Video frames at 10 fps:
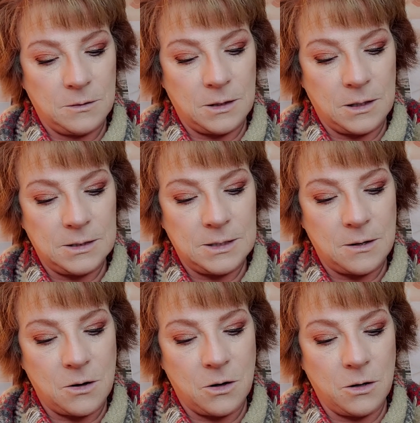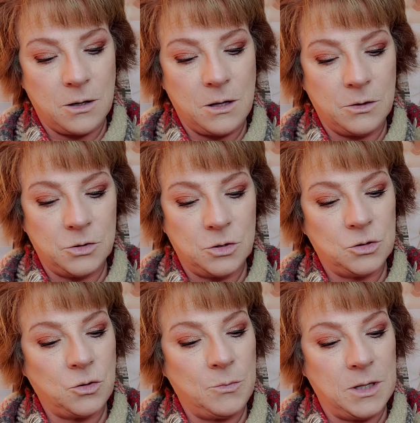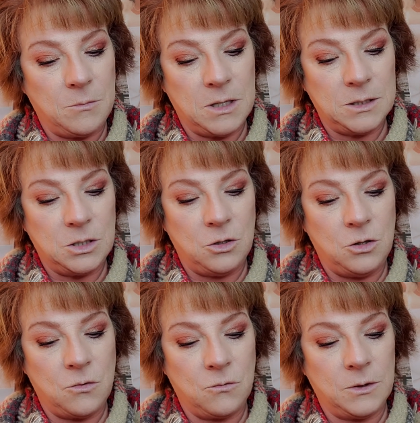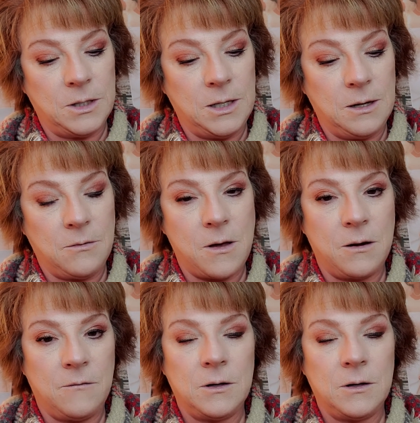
Like I said, our colors are so pigmented, you don't really need a lot of